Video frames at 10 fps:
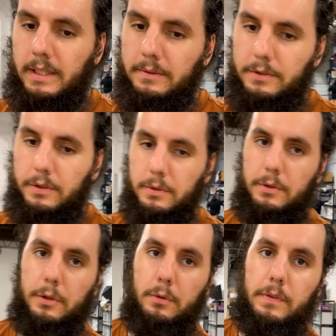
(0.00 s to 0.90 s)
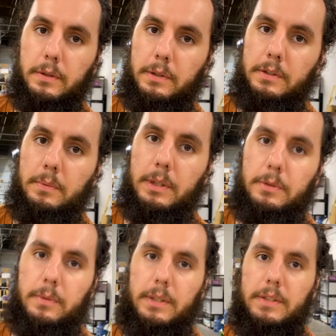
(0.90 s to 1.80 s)
down to 2 viewers,
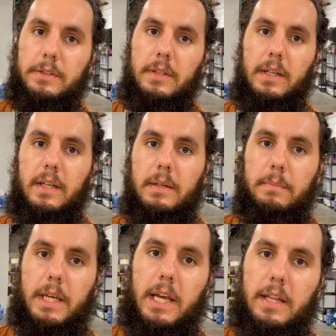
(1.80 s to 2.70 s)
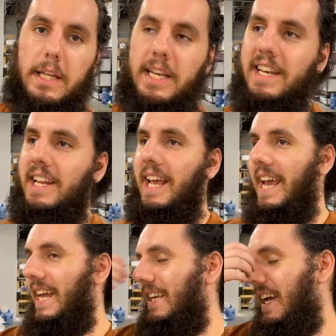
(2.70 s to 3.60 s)
which was Michaela
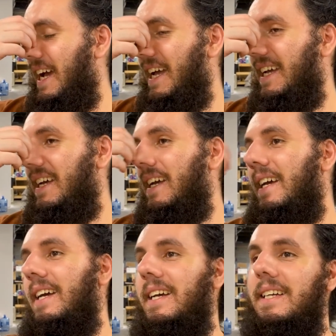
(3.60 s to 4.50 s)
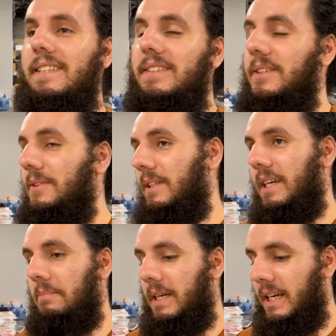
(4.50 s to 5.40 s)
and I. So
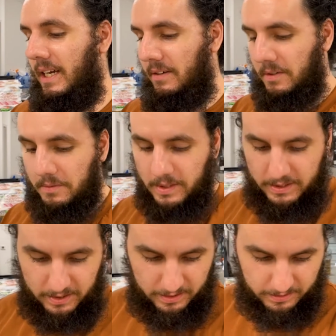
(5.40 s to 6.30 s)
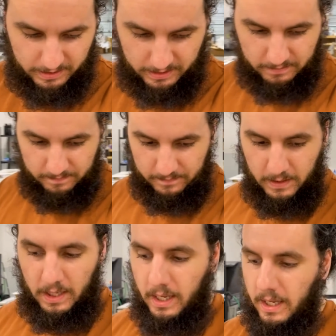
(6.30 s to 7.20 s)
yeah, man, I don't know what to do here.
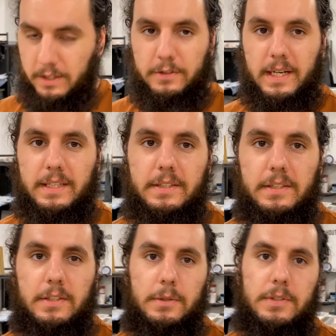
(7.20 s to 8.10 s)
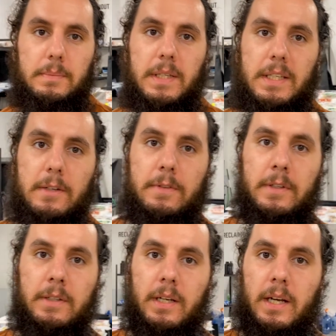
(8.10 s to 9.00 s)
Tried to do something
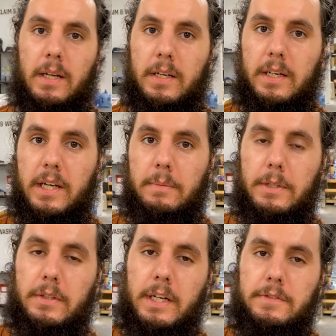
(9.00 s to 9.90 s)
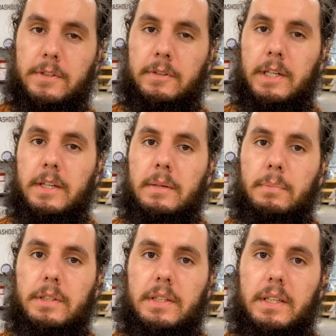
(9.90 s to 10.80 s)
different, cutting up the transfers rather than
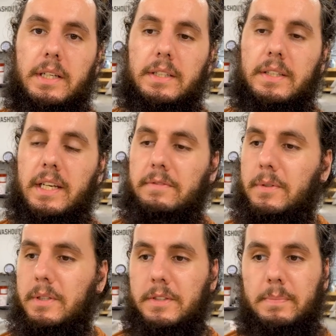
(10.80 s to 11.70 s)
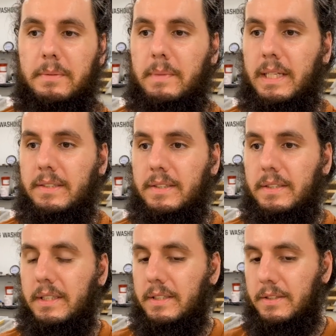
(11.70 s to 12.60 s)
printing the DTF orders, but man, still
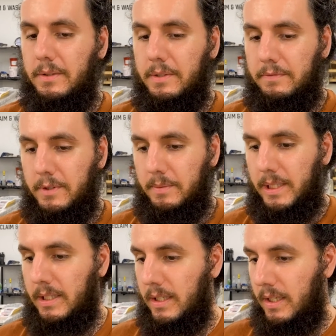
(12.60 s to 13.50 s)
didn't do it for me.